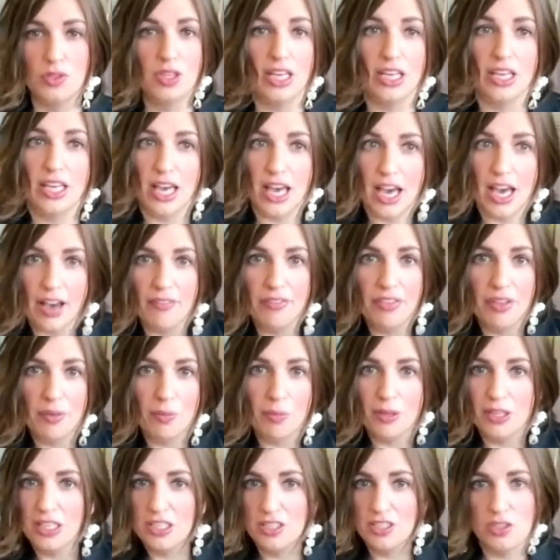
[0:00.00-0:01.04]
like have the
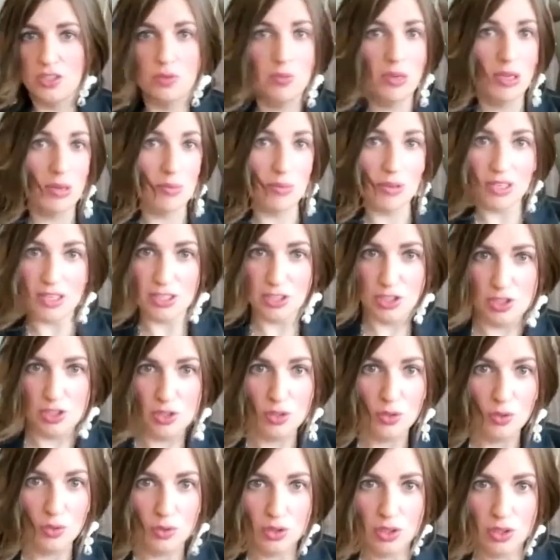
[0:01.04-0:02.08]
blazer, maybe a
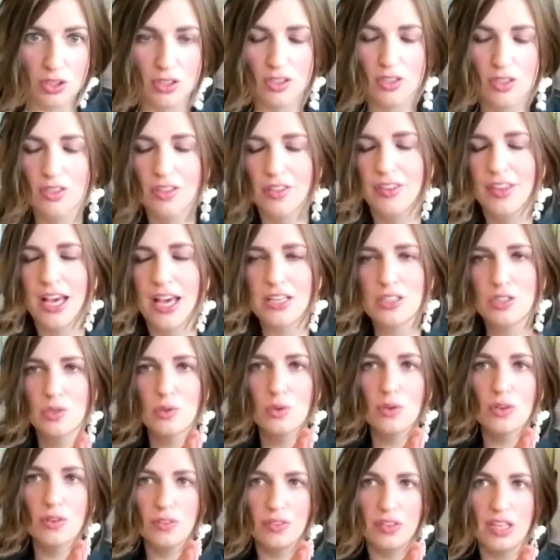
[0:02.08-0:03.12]
suit look, that
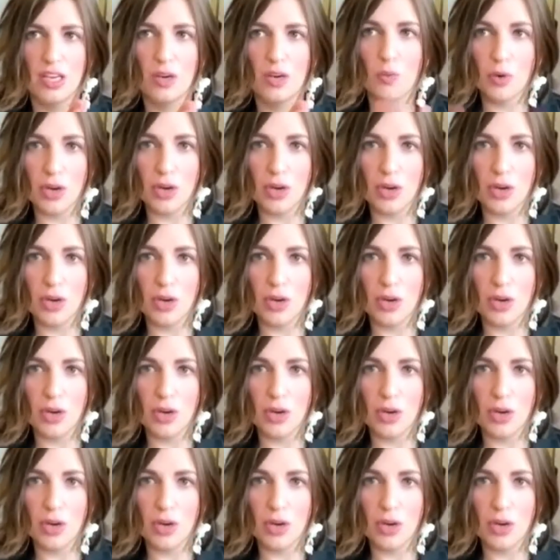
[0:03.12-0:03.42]
sort of thing.